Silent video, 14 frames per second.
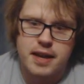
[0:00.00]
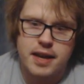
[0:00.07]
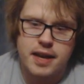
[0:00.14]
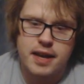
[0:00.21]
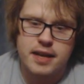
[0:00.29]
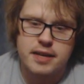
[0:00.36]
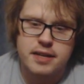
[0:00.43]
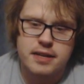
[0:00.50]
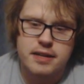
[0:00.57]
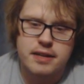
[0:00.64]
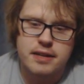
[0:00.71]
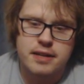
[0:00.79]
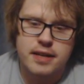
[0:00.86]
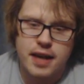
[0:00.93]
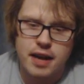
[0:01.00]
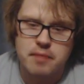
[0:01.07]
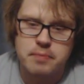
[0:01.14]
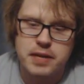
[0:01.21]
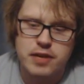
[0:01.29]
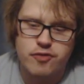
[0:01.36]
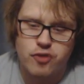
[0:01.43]
It can
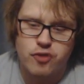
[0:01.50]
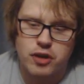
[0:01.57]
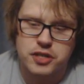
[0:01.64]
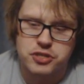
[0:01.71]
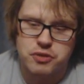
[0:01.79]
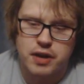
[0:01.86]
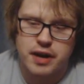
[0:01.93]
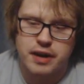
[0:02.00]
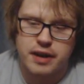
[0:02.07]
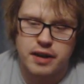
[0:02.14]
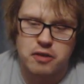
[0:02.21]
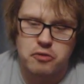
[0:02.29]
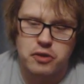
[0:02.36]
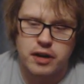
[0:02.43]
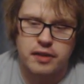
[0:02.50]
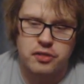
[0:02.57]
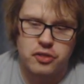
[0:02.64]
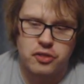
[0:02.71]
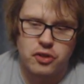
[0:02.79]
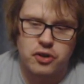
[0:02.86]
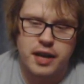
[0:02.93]
be frustrating when I
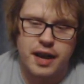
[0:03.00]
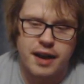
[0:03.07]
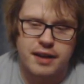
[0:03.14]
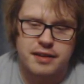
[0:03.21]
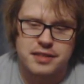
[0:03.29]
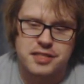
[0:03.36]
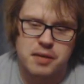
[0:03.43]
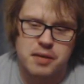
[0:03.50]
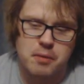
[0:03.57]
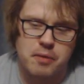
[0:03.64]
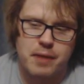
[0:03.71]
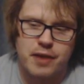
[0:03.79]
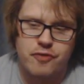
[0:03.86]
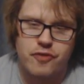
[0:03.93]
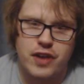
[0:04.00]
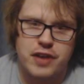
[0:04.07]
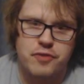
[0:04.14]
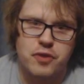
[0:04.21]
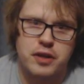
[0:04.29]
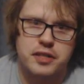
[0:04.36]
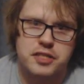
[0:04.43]
look at some of my
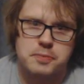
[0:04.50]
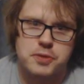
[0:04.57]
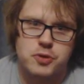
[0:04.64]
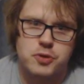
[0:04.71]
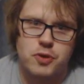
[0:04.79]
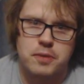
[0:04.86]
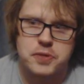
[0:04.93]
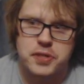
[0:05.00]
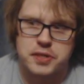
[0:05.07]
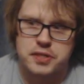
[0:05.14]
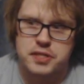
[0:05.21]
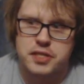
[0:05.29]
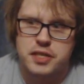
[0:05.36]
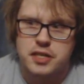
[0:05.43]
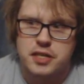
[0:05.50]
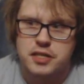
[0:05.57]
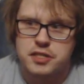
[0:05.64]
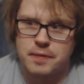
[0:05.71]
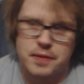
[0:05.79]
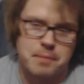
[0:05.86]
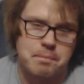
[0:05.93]
favorite subscriptions,
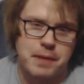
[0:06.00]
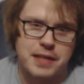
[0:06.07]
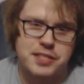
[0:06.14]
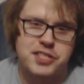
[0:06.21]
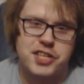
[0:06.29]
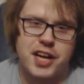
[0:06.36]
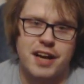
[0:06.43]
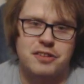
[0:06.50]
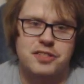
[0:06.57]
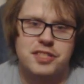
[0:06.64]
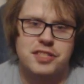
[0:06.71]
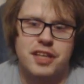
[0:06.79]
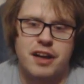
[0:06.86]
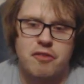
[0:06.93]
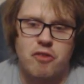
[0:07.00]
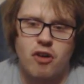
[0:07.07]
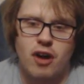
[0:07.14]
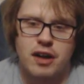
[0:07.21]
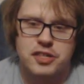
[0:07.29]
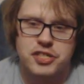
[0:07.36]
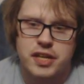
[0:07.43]
some of the best channels that I
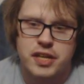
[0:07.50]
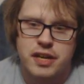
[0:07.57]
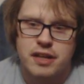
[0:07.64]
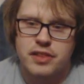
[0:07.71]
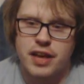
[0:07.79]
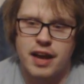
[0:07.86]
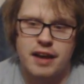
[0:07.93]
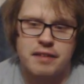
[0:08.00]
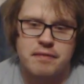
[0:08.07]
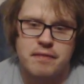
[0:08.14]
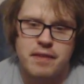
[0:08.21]
watch, that